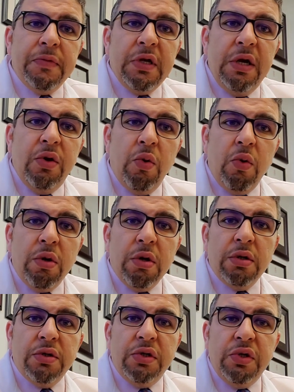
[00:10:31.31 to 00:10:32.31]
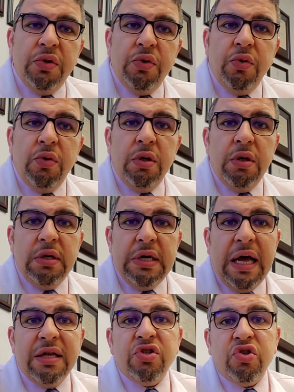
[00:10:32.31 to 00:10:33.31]
in order to
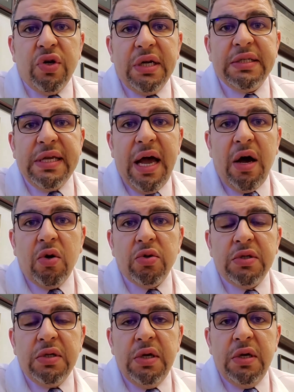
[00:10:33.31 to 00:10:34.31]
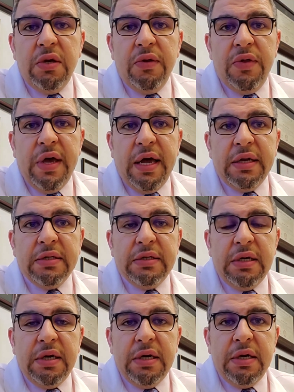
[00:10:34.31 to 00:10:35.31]
not stress out
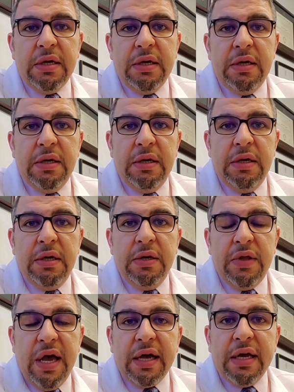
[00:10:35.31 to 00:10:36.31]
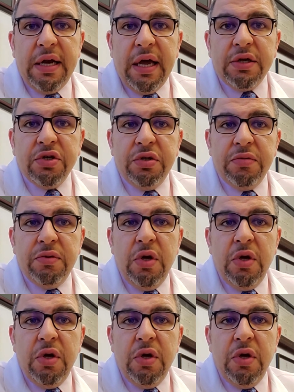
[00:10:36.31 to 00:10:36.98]
that connection.